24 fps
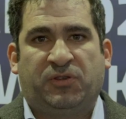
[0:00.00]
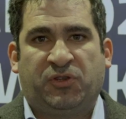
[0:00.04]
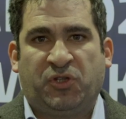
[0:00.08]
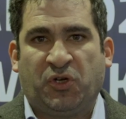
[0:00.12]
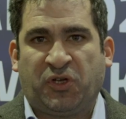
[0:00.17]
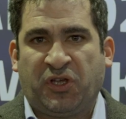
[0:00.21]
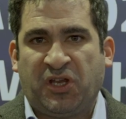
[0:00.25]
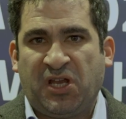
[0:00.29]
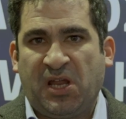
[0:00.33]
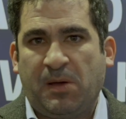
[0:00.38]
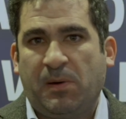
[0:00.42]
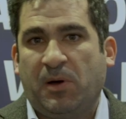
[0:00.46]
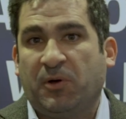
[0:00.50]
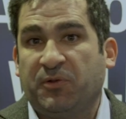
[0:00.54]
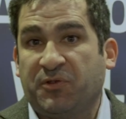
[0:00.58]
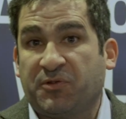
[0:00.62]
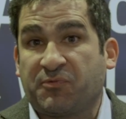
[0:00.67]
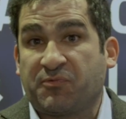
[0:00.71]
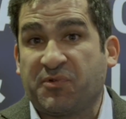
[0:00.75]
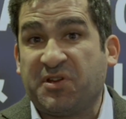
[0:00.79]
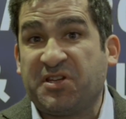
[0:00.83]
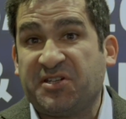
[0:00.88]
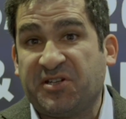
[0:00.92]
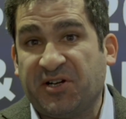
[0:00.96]
Talking about
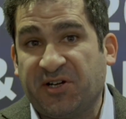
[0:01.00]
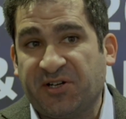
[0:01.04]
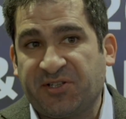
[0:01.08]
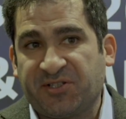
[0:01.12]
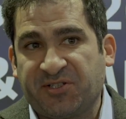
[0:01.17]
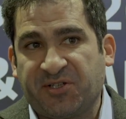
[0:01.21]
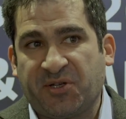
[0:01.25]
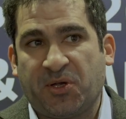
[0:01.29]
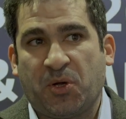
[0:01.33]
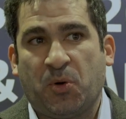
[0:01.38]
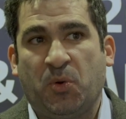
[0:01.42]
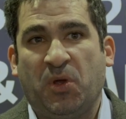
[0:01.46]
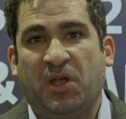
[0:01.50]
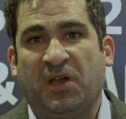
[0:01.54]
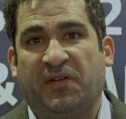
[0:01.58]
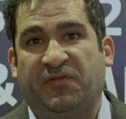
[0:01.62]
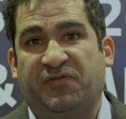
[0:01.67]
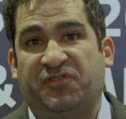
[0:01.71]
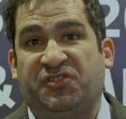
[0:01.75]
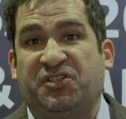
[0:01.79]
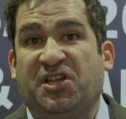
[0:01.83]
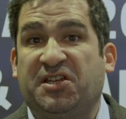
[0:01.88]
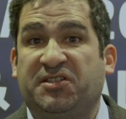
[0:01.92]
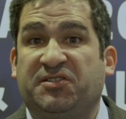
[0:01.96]
research, we
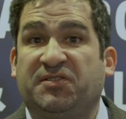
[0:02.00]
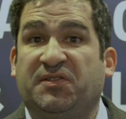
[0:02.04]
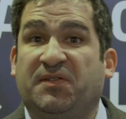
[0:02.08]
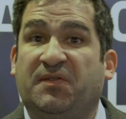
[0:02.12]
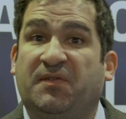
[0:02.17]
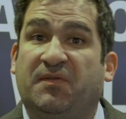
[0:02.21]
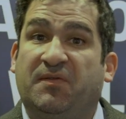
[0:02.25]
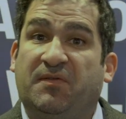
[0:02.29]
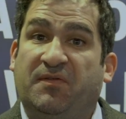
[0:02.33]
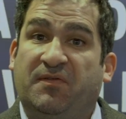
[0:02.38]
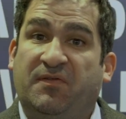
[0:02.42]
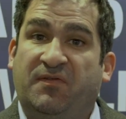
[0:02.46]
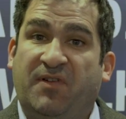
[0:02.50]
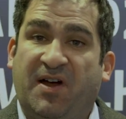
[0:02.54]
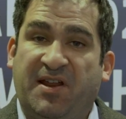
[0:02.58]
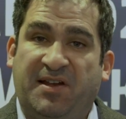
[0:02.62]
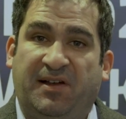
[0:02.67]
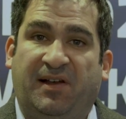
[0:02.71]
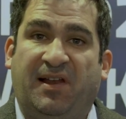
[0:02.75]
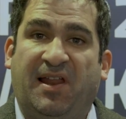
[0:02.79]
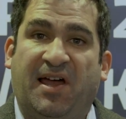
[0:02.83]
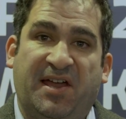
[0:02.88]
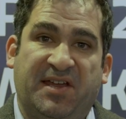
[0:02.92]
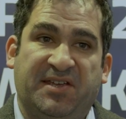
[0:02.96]
have just
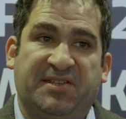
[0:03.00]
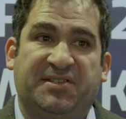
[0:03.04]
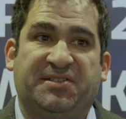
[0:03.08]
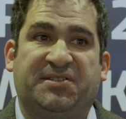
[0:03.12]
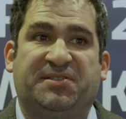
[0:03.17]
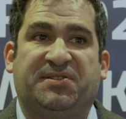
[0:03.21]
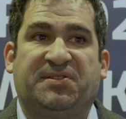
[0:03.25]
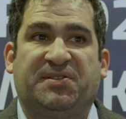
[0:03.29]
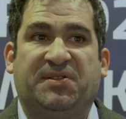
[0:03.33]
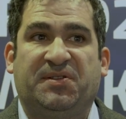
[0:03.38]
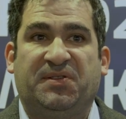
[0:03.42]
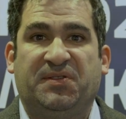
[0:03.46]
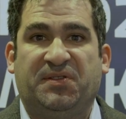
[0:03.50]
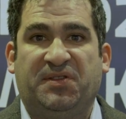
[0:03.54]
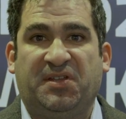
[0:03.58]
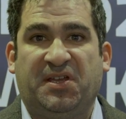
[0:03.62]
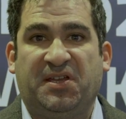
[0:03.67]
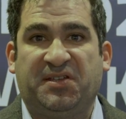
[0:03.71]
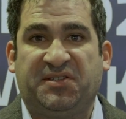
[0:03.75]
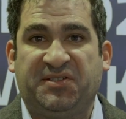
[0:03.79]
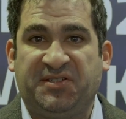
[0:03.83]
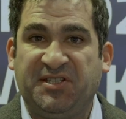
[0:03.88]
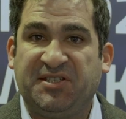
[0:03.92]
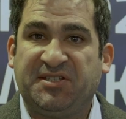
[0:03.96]
finalized
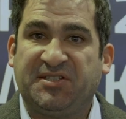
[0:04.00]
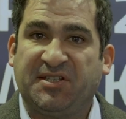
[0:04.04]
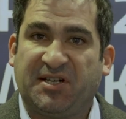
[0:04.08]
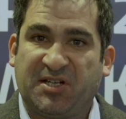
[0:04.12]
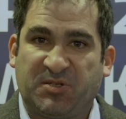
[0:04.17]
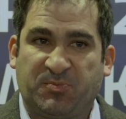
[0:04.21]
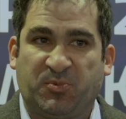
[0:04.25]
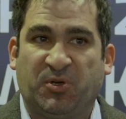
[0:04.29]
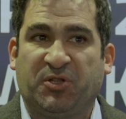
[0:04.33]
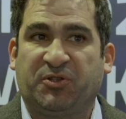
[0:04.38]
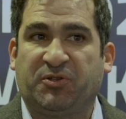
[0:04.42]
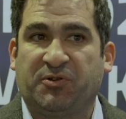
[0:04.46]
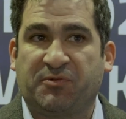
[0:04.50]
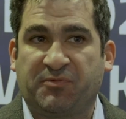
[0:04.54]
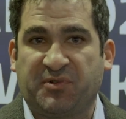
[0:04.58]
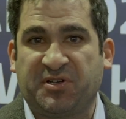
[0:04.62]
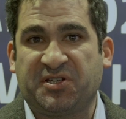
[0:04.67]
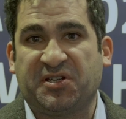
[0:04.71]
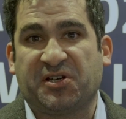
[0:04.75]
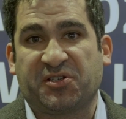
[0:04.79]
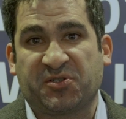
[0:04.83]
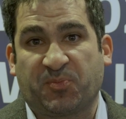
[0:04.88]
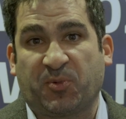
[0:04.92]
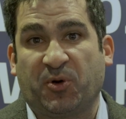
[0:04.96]
the SESAR exploratory
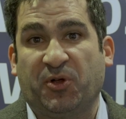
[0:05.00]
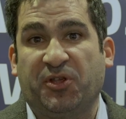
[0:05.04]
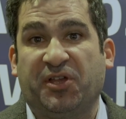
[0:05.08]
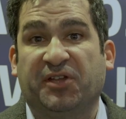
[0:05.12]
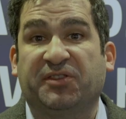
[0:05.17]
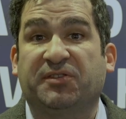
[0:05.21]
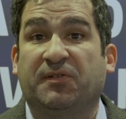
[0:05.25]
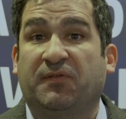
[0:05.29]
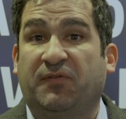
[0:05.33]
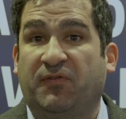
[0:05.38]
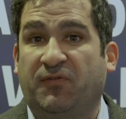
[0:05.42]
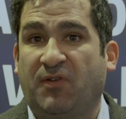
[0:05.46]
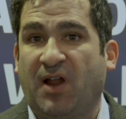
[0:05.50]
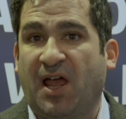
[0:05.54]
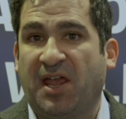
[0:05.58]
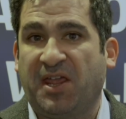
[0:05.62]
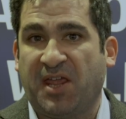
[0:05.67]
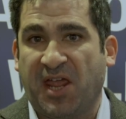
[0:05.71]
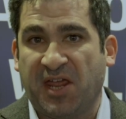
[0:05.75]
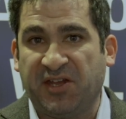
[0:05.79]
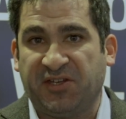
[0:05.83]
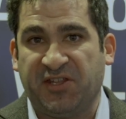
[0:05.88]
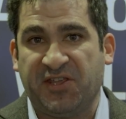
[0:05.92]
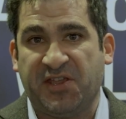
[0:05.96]
research project
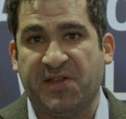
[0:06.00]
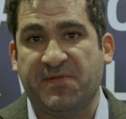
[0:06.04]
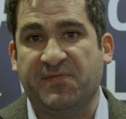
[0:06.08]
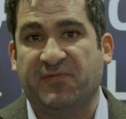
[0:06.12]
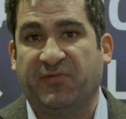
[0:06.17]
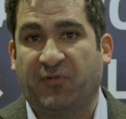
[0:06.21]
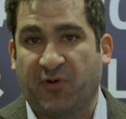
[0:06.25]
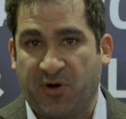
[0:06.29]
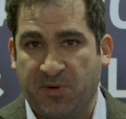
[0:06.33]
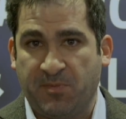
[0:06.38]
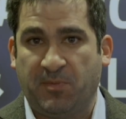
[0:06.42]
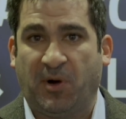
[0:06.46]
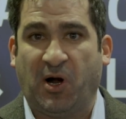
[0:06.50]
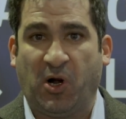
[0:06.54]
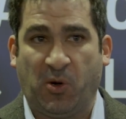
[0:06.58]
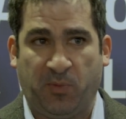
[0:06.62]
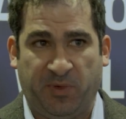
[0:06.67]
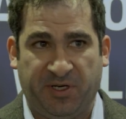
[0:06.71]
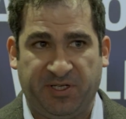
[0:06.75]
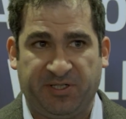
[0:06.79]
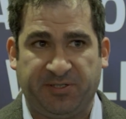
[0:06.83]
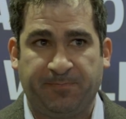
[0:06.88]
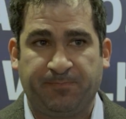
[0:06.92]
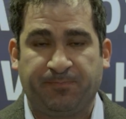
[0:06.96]
FLYATM4E.
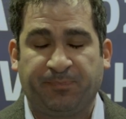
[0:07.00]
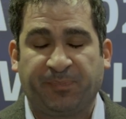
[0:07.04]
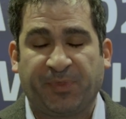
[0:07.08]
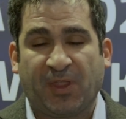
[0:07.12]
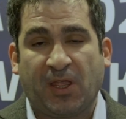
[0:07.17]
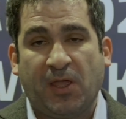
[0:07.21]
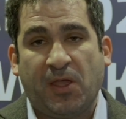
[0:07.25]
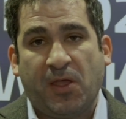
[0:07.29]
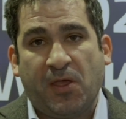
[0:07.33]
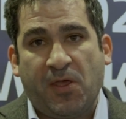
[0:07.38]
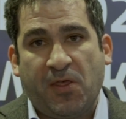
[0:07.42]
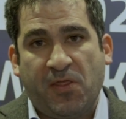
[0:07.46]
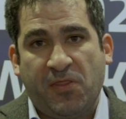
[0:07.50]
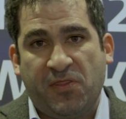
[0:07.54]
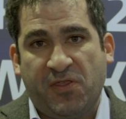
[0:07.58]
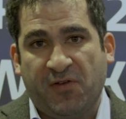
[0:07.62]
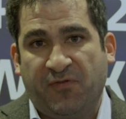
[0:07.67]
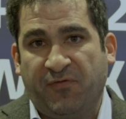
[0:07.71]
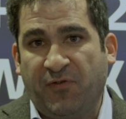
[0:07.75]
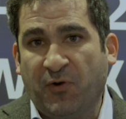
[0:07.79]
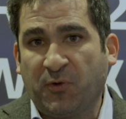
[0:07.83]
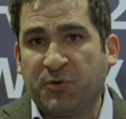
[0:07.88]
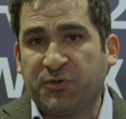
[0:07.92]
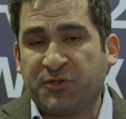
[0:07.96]
The
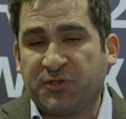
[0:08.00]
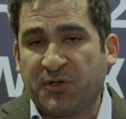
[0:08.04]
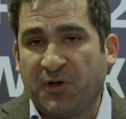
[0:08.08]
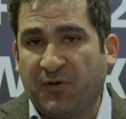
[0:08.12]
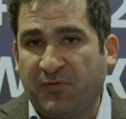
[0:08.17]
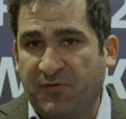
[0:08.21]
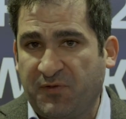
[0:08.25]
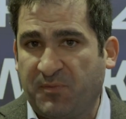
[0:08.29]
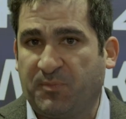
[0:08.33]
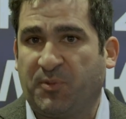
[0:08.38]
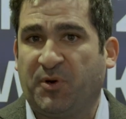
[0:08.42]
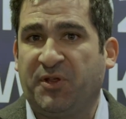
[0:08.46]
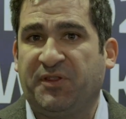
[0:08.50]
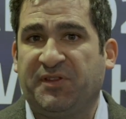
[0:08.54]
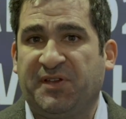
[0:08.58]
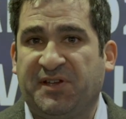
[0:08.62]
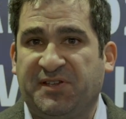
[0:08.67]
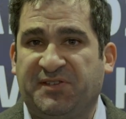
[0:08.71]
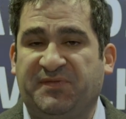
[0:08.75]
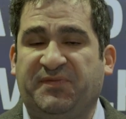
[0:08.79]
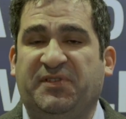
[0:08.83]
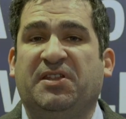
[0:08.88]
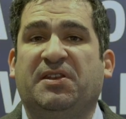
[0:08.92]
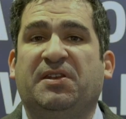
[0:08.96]
focus of the project
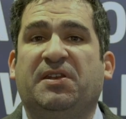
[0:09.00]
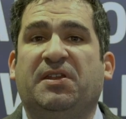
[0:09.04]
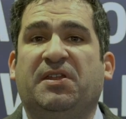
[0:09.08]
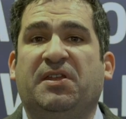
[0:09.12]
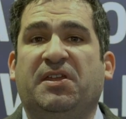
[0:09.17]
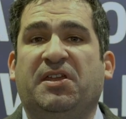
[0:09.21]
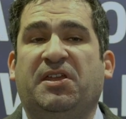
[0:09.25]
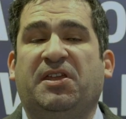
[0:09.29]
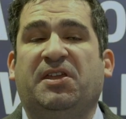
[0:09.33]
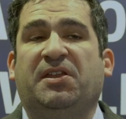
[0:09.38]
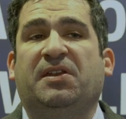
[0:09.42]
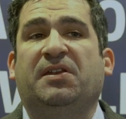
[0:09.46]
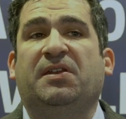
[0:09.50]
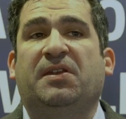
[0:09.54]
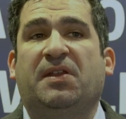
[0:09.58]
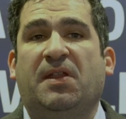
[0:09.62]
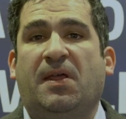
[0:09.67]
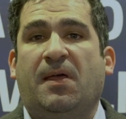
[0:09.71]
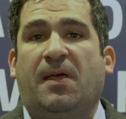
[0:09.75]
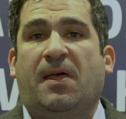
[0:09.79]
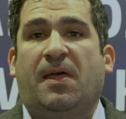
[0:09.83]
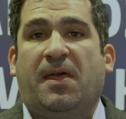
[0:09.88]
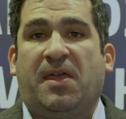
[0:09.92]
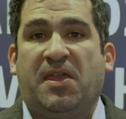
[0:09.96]
has been in
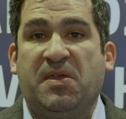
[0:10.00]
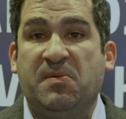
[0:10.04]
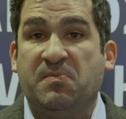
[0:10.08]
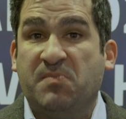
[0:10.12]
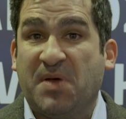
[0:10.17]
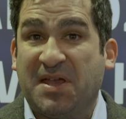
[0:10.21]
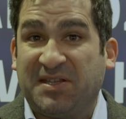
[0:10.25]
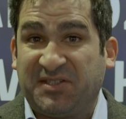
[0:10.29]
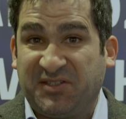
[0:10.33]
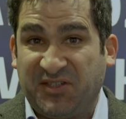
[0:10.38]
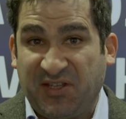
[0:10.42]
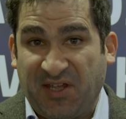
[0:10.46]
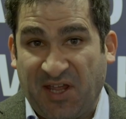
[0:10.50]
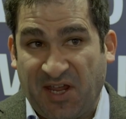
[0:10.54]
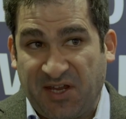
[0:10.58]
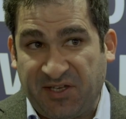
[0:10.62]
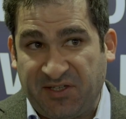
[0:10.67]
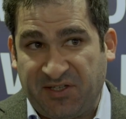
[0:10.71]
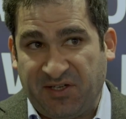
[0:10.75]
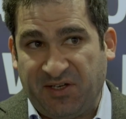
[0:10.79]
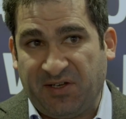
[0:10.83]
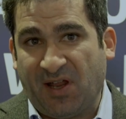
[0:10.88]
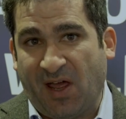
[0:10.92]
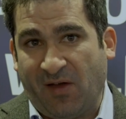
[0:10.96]

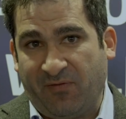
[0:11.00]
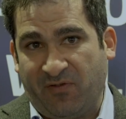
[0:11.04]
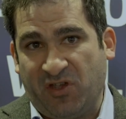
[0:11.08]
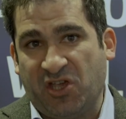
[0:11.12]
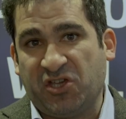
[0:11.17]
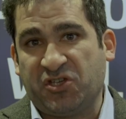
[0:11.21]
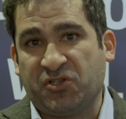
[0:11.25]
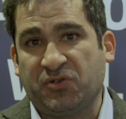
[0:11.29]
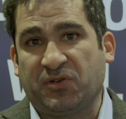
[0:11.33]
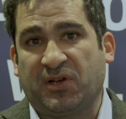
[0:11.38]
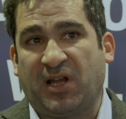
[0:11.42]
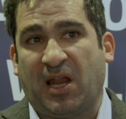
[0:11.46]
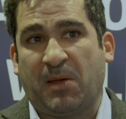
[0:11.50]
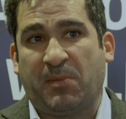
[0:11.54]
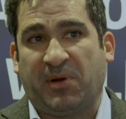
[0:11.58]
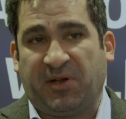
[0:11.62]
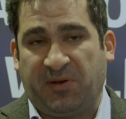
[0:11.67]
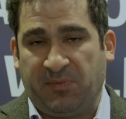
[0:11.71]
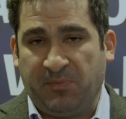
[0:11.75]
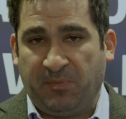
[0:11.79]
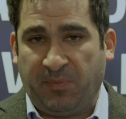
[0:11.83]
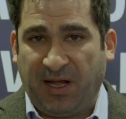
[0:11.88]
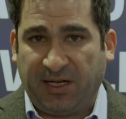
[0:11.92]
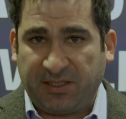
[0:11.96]
investigating aviation climate
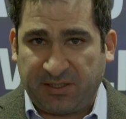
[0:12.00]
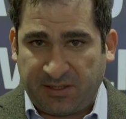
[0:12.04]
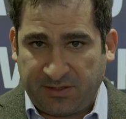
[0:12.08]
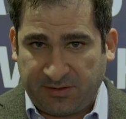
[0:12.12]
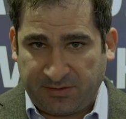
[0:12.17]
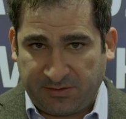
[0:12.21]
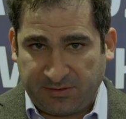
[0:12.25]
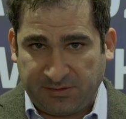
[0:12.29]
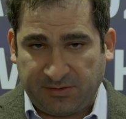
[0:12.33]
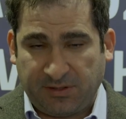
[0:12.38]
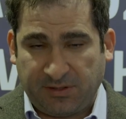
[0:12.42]
impact.